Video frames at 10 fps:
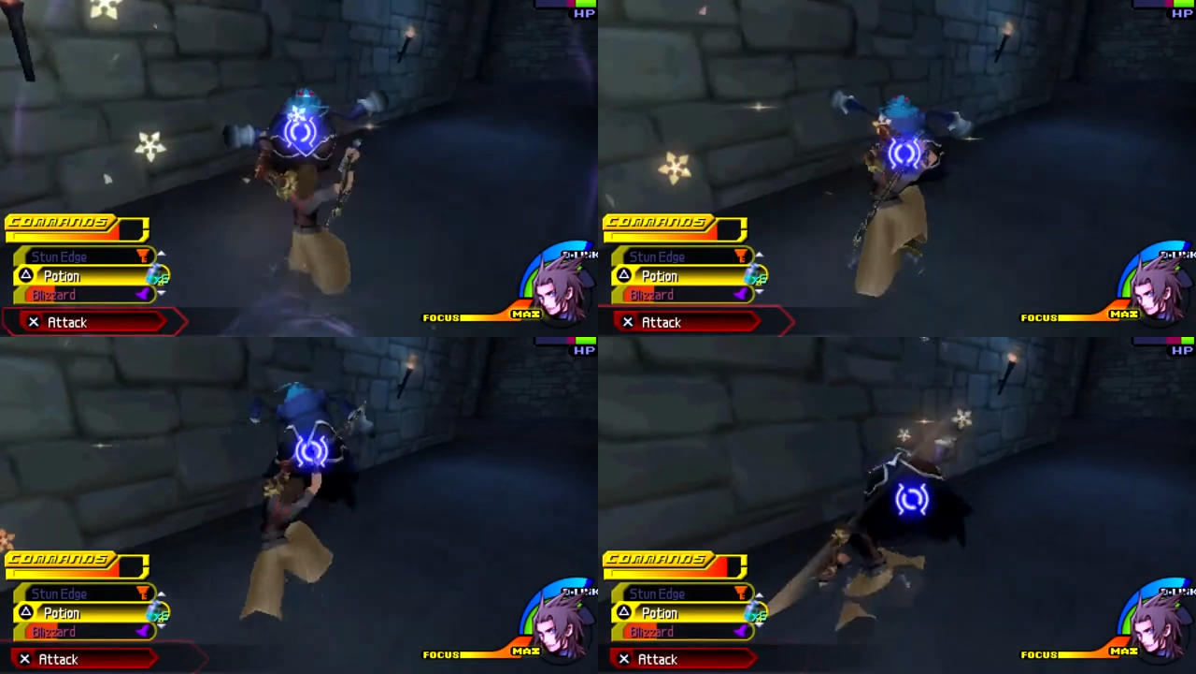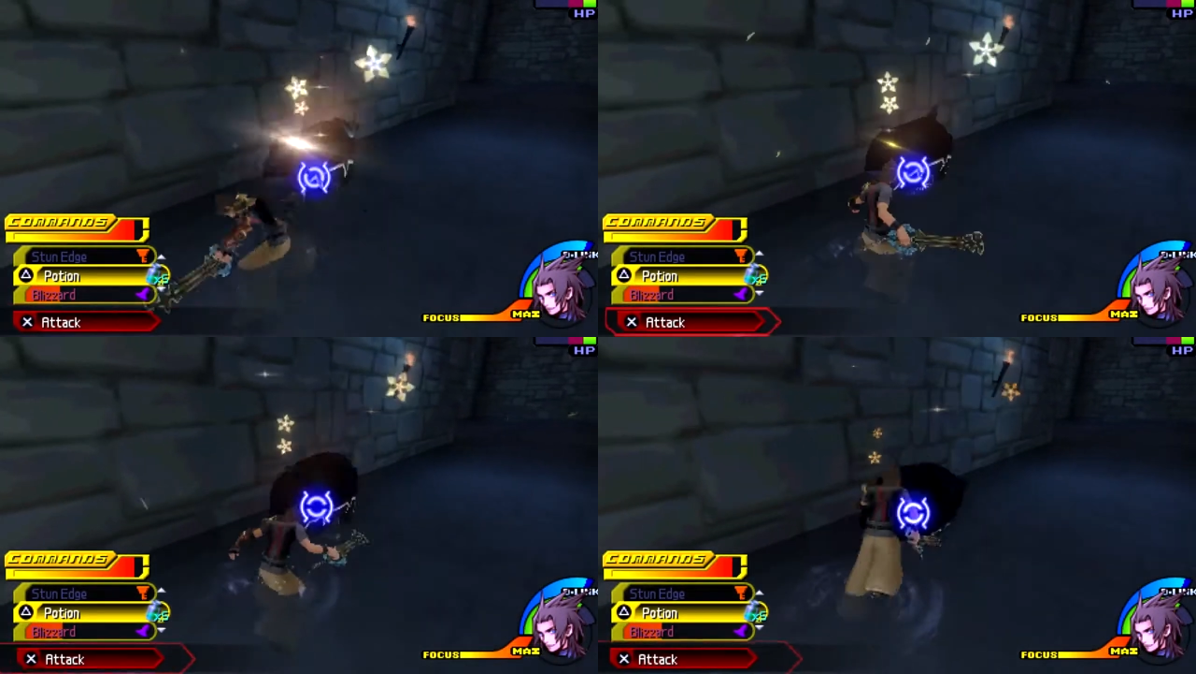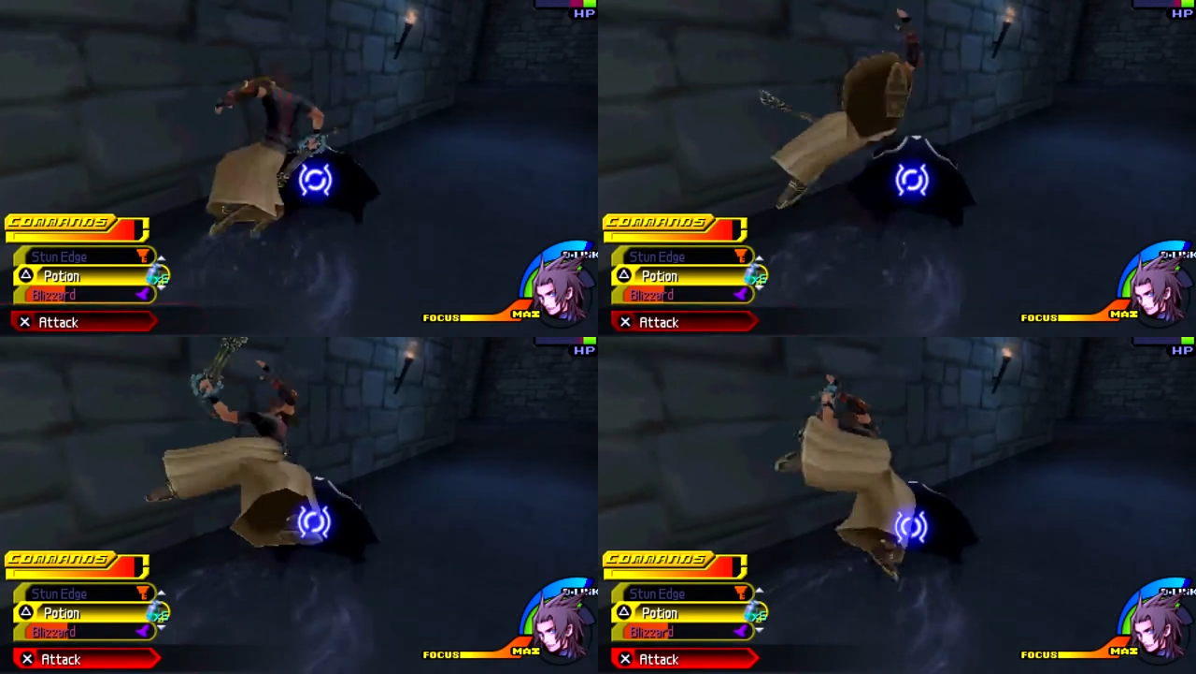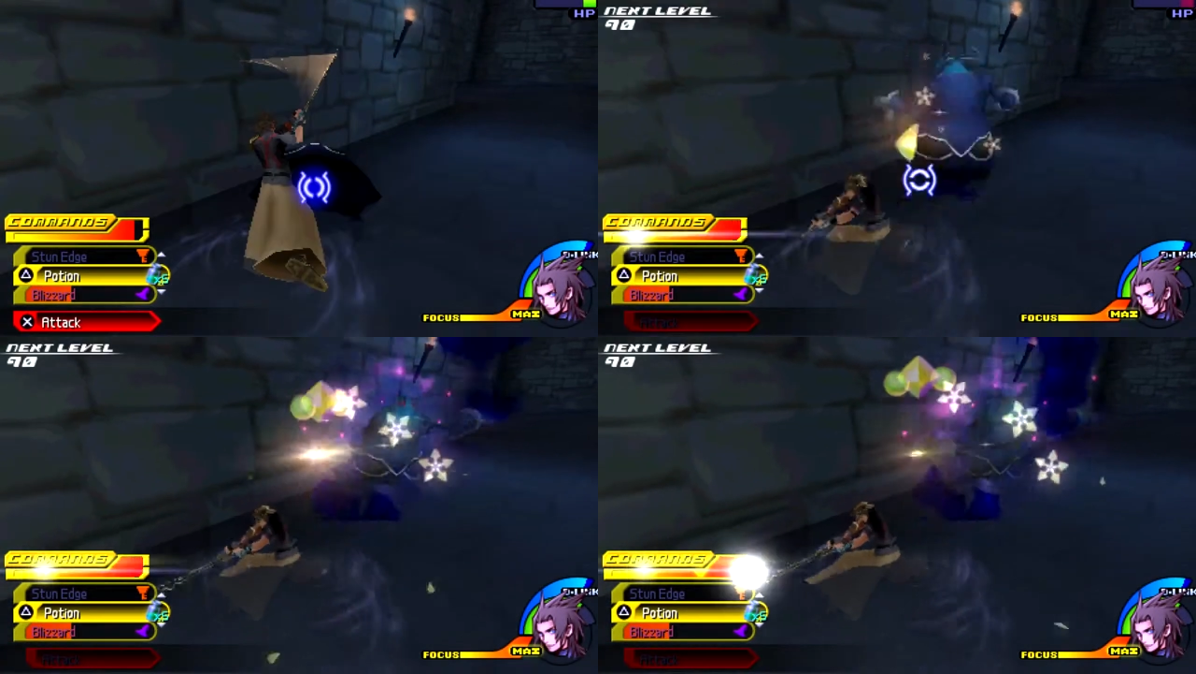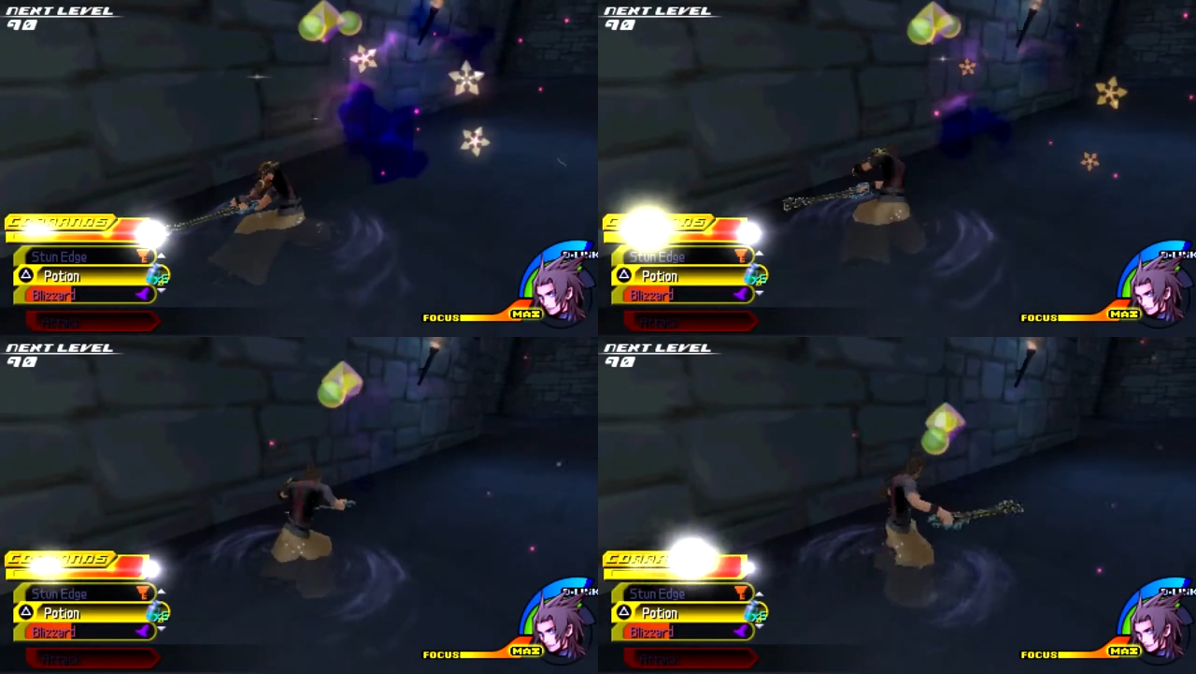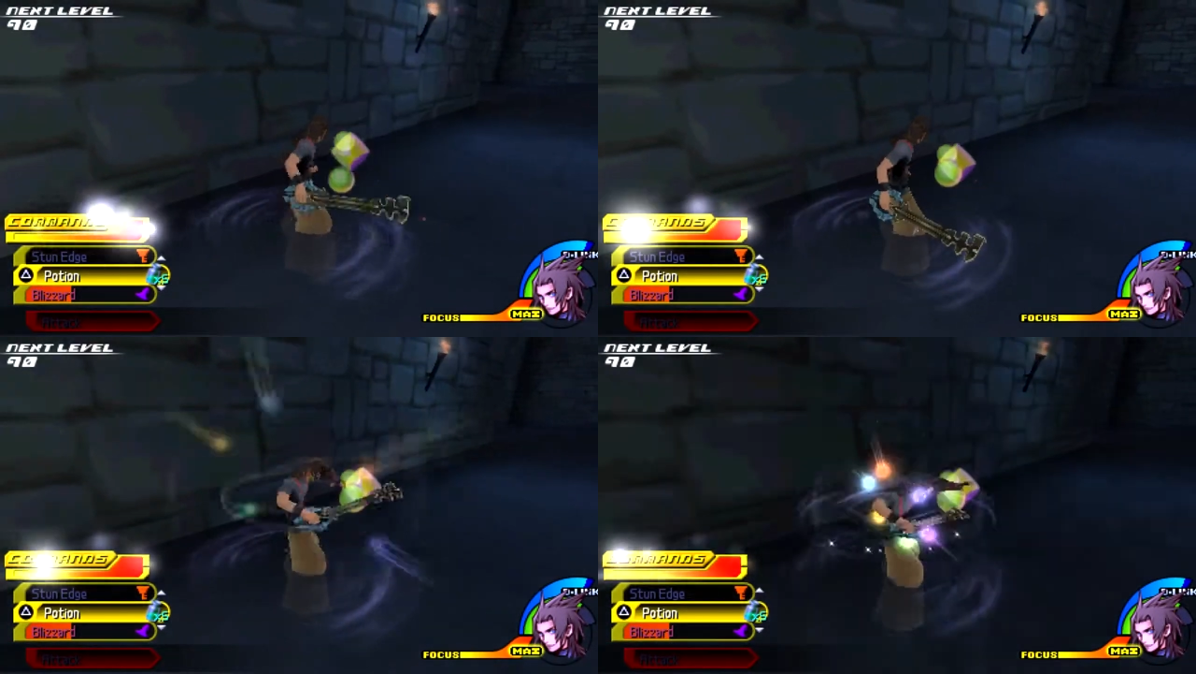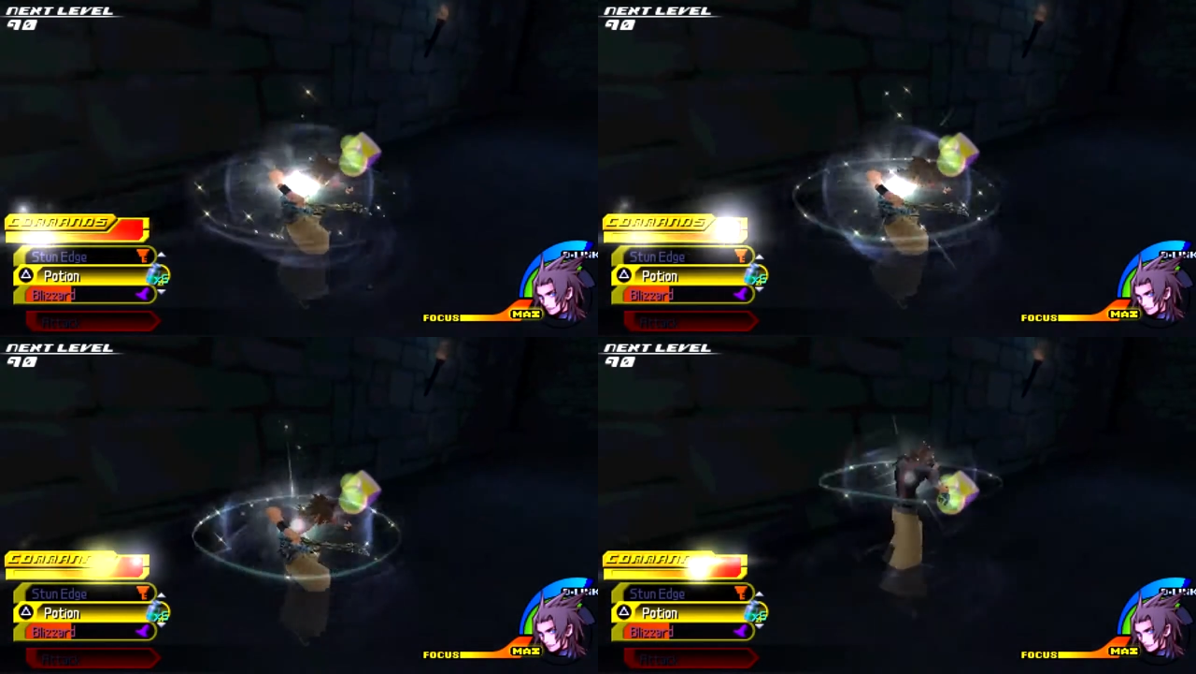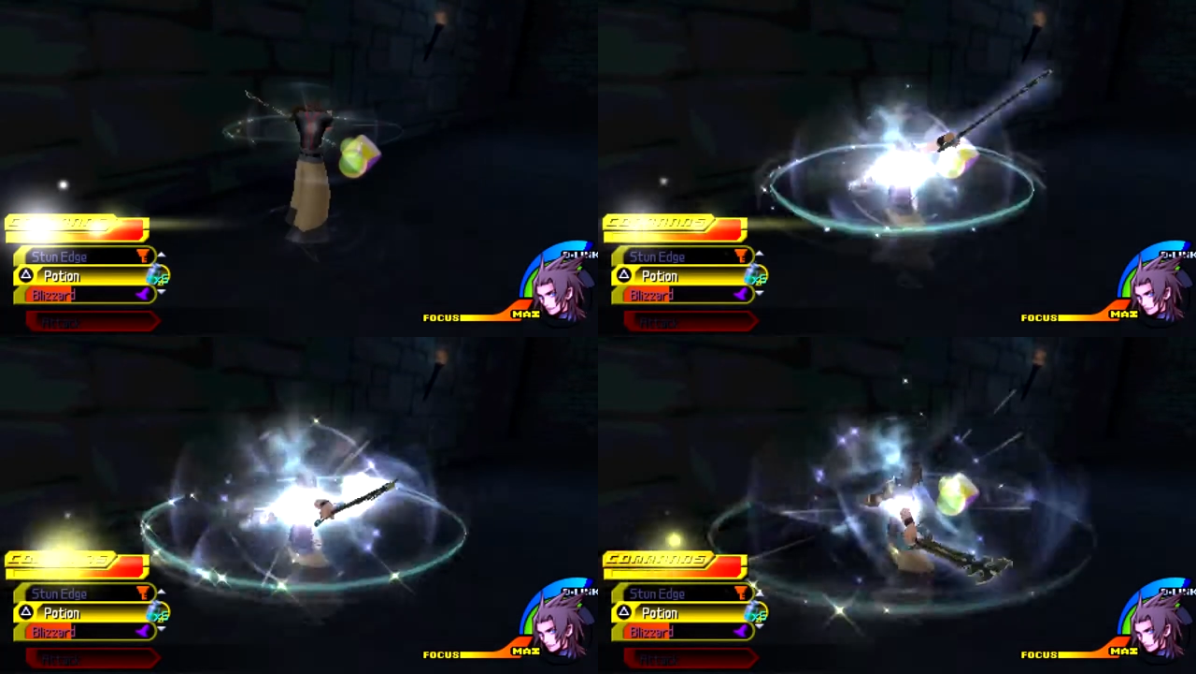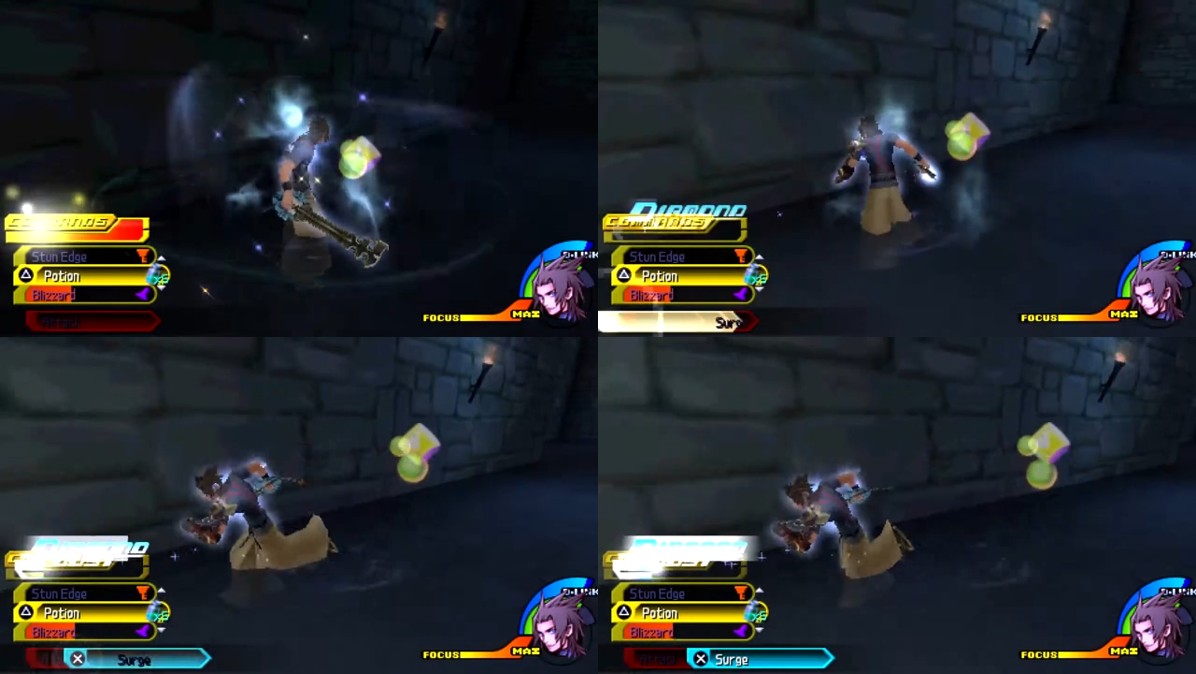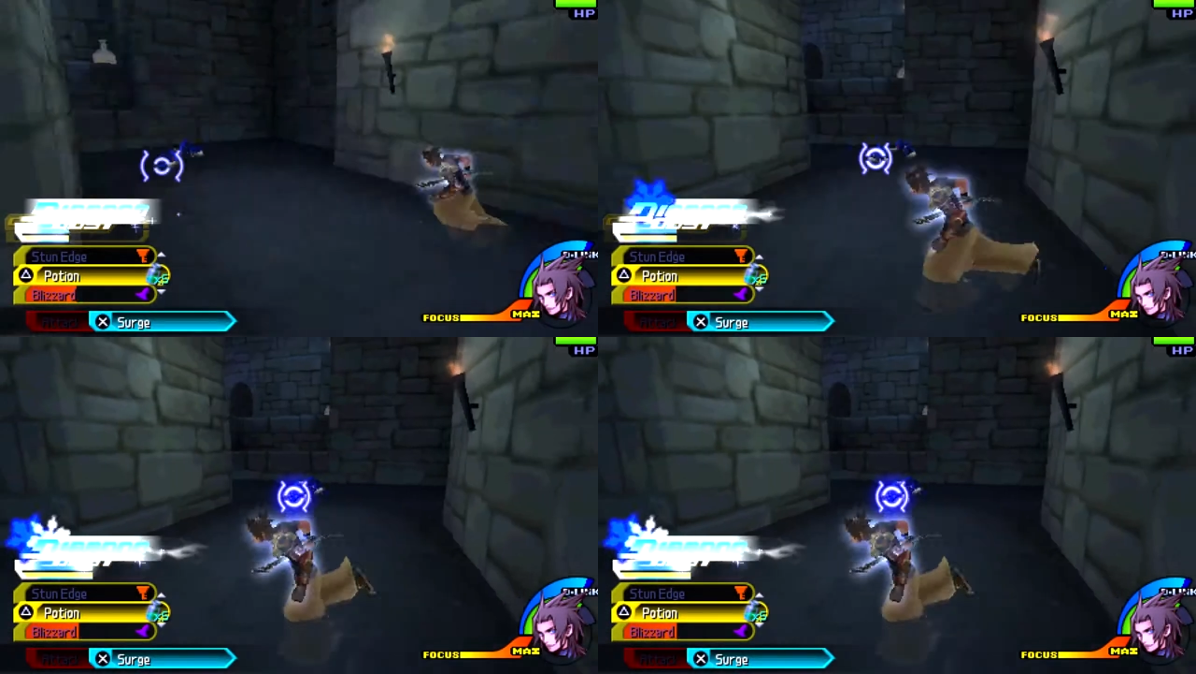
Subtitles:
[unreadable: no face in view]